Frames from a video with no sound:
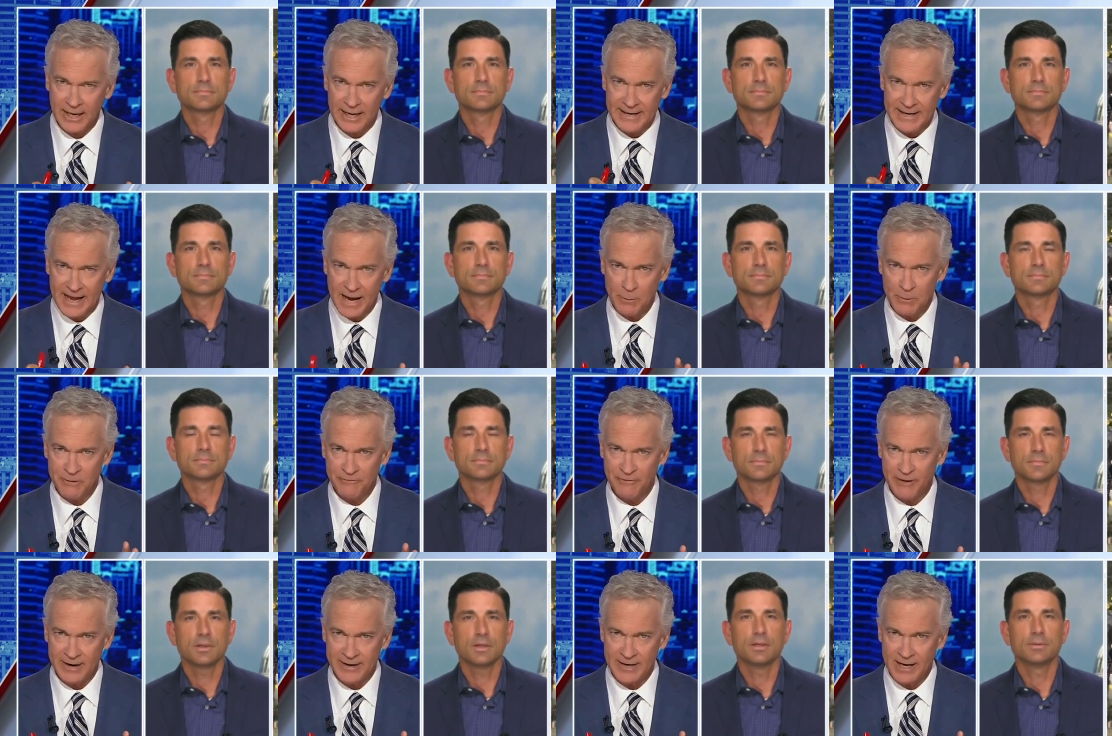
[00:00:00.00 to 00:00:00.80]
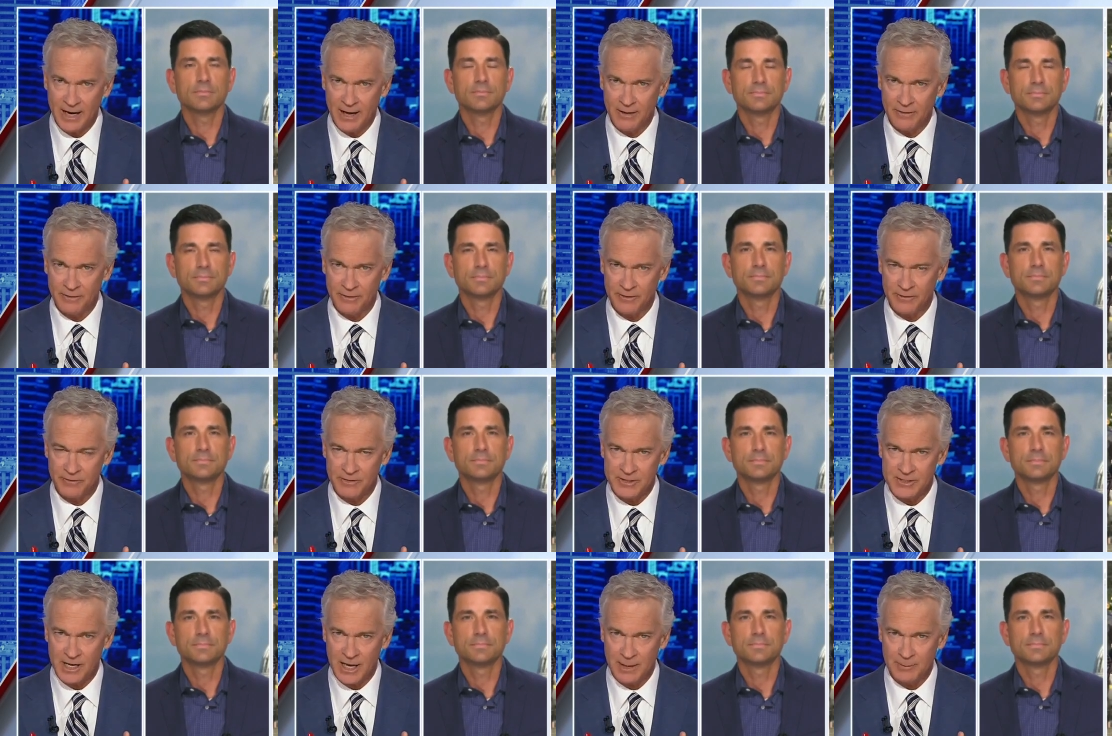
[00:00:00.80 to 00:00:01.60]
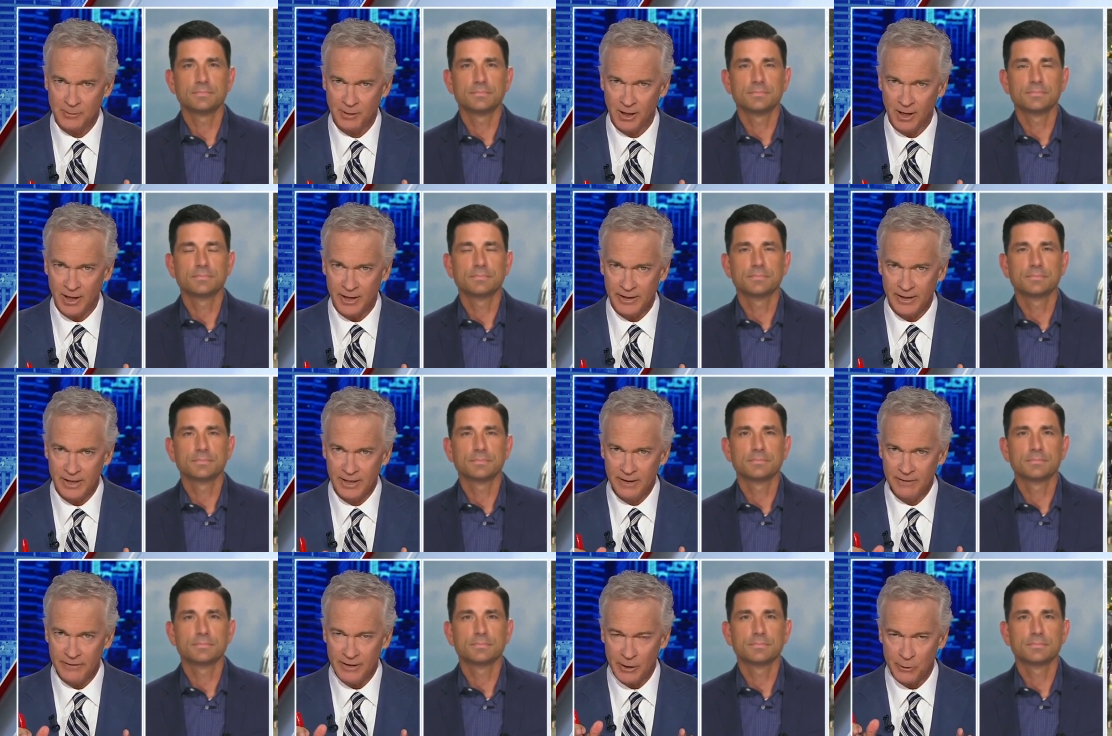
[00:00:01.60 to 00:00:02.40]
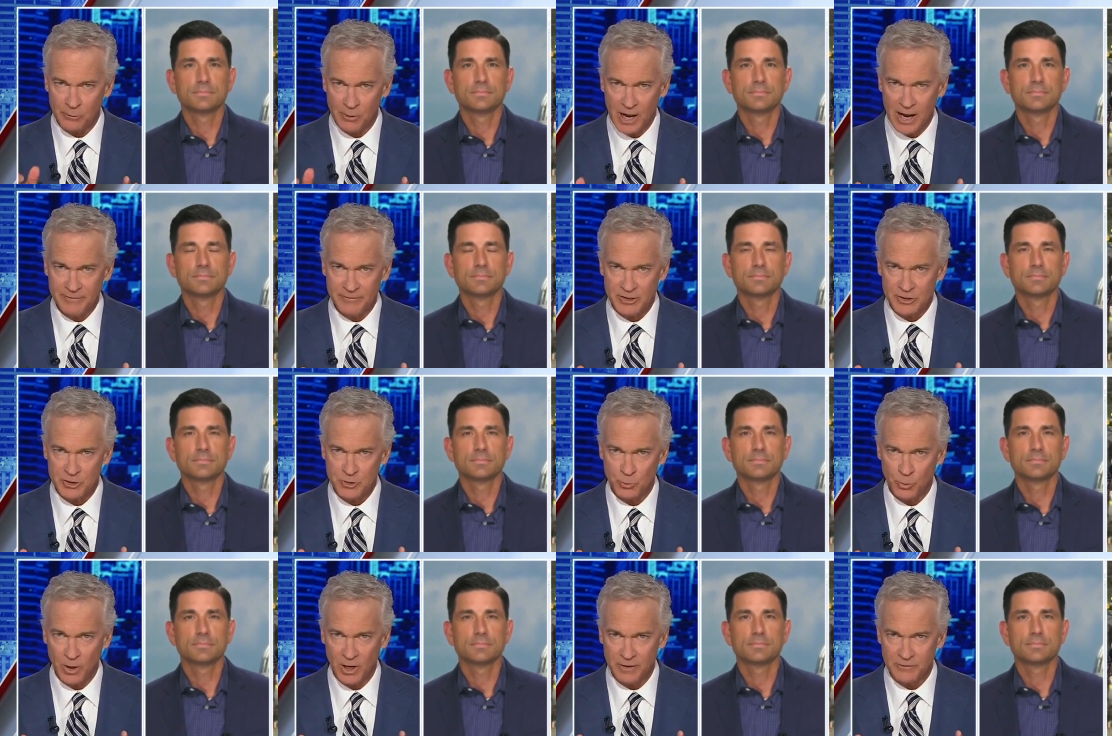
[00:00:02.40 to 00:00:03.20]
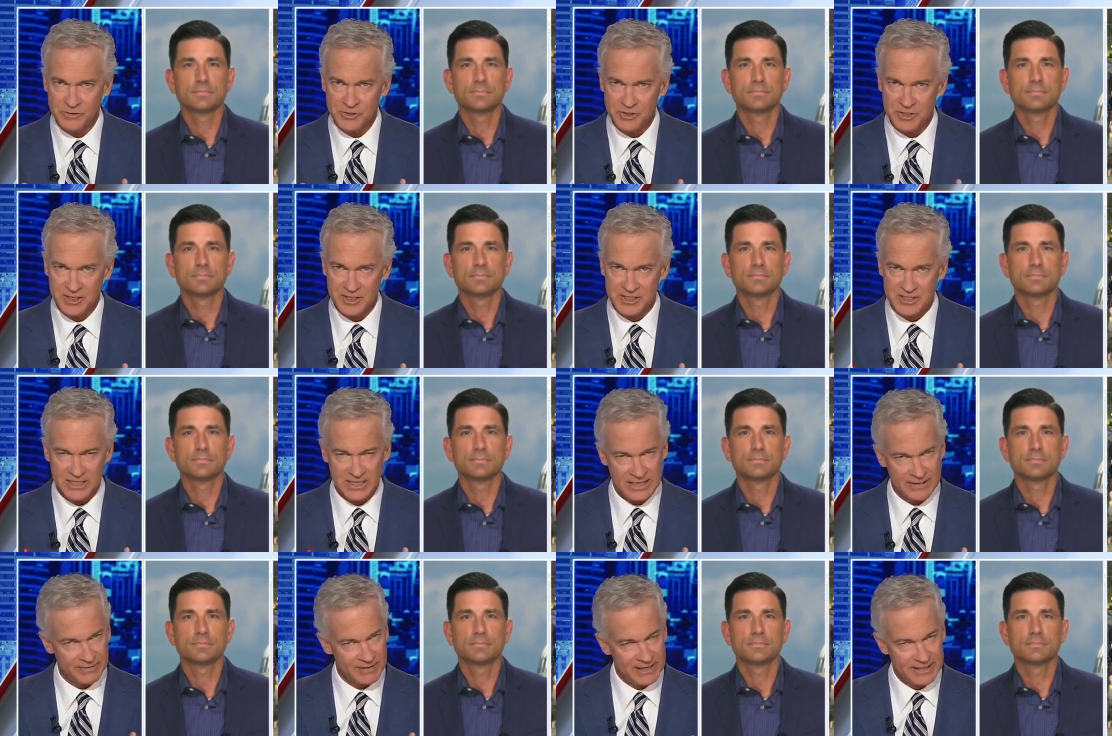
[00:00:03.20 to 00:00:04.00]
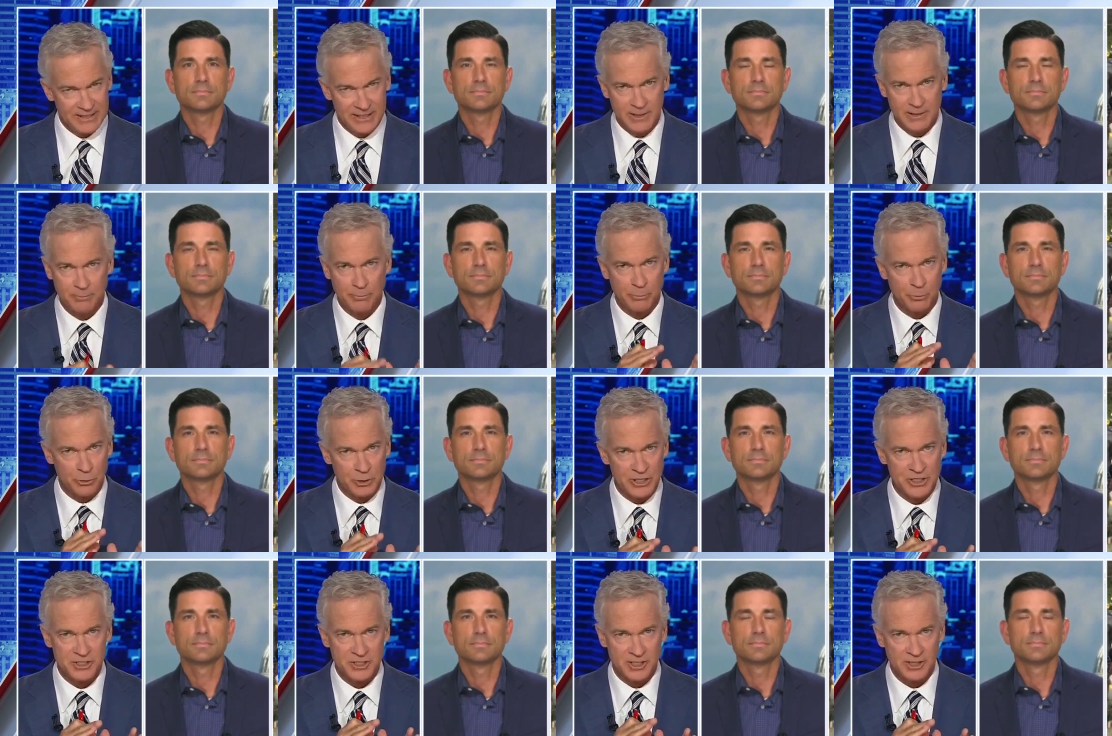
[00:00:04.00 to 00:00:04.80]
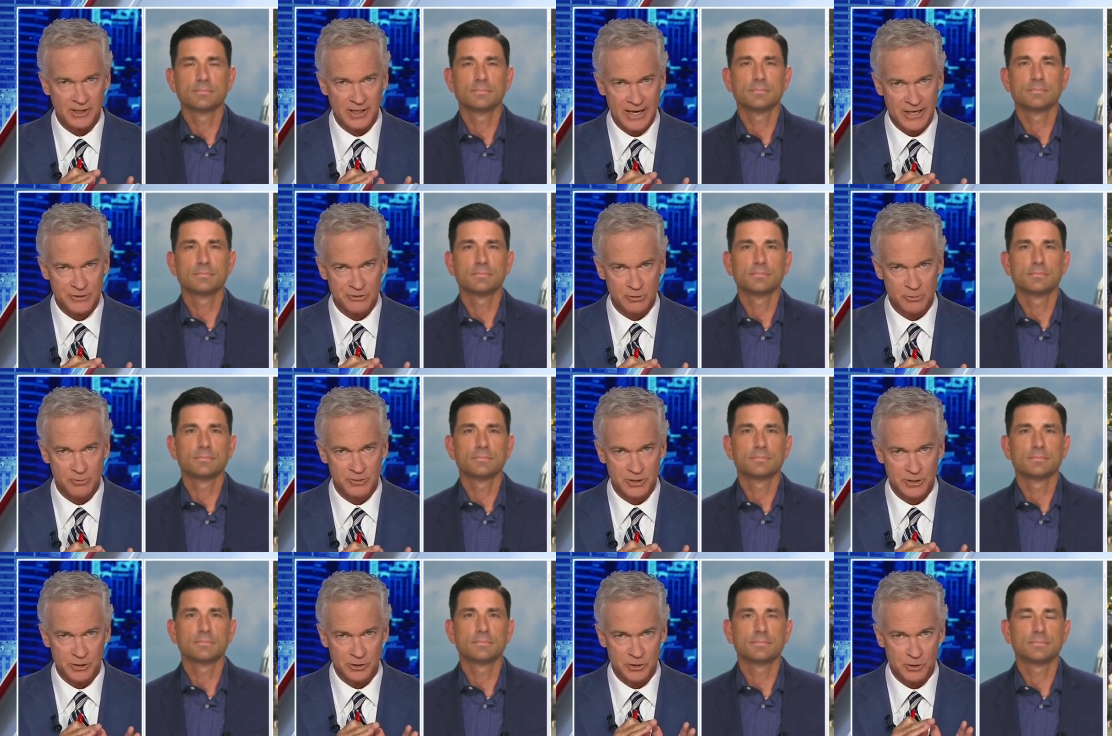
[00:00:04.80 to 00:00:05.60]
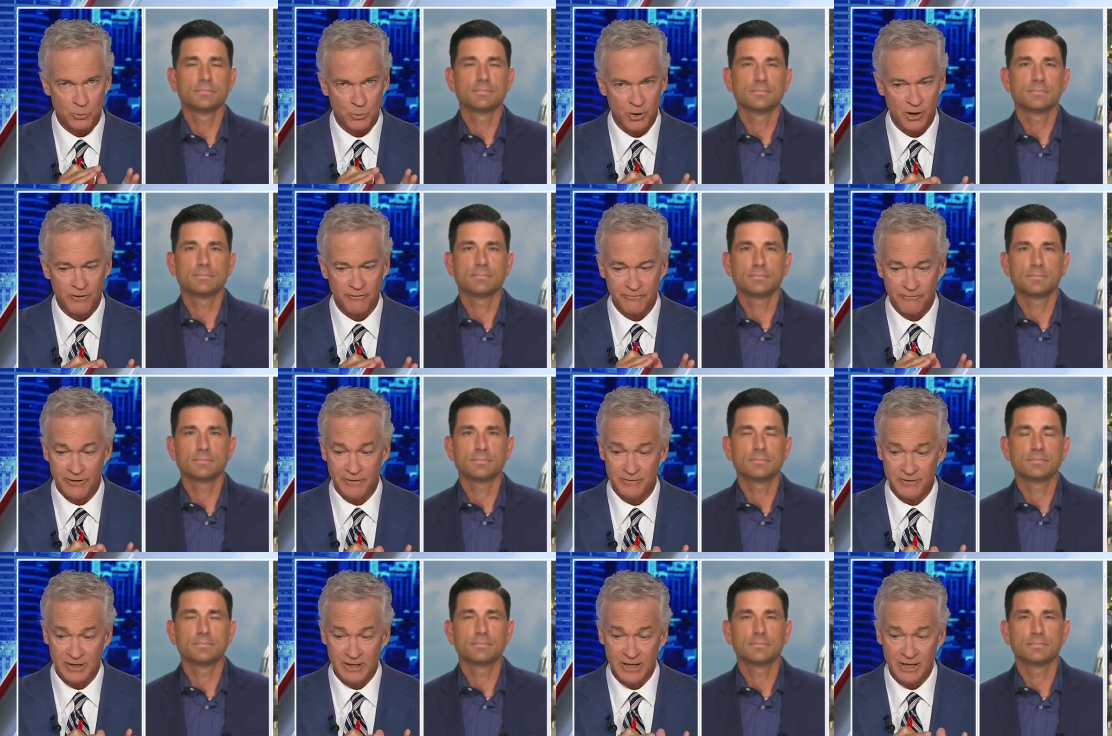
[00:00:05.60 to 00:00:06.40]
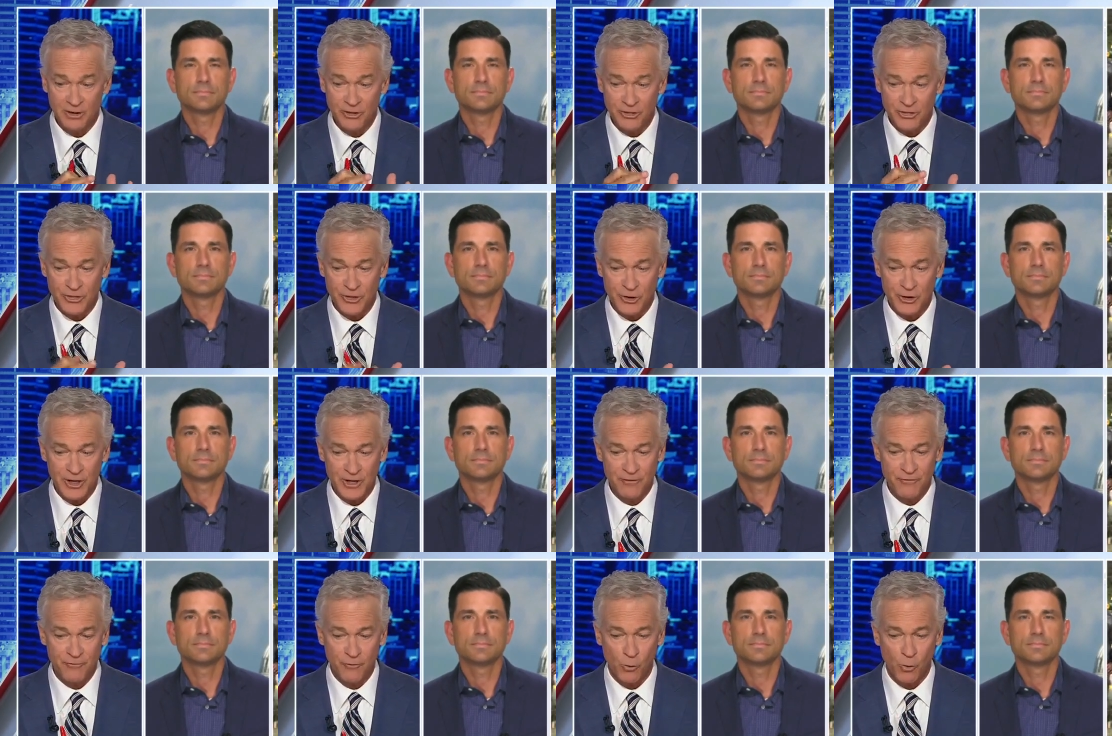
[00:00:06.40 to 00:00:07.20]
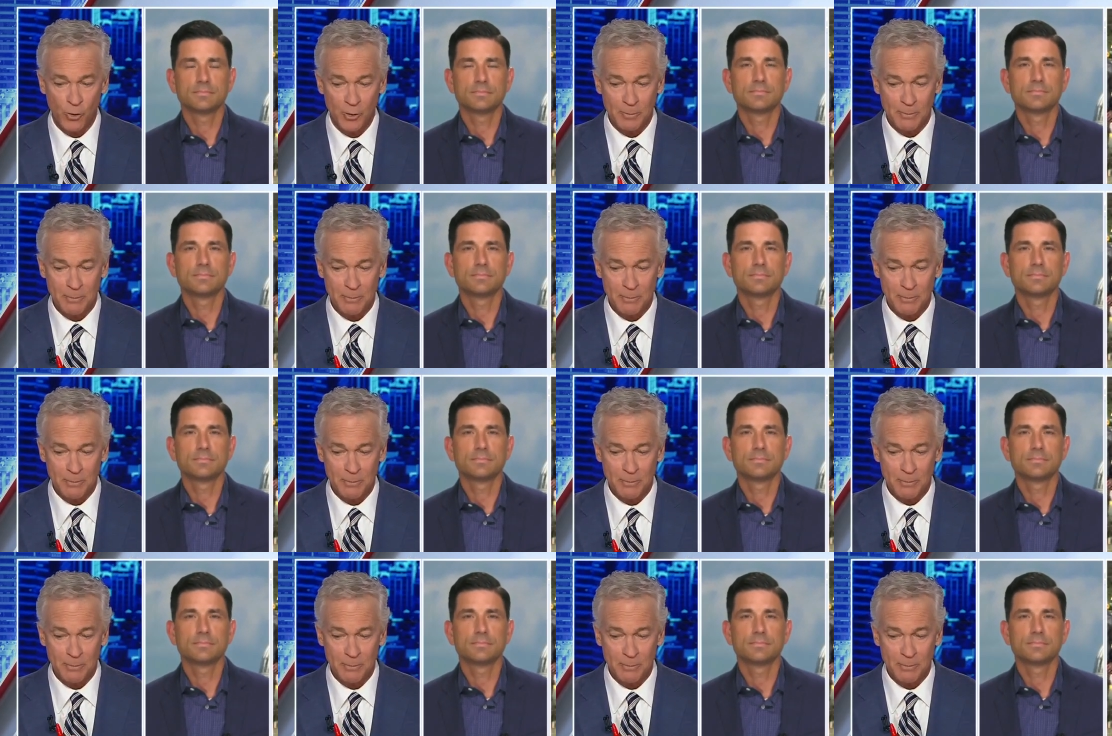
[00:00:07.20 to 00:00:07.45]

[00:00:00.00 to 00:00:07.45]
Speaker 1: And now we find out th the timeline. They arrived at 1216. They didn't breach the classroom until 1250. 34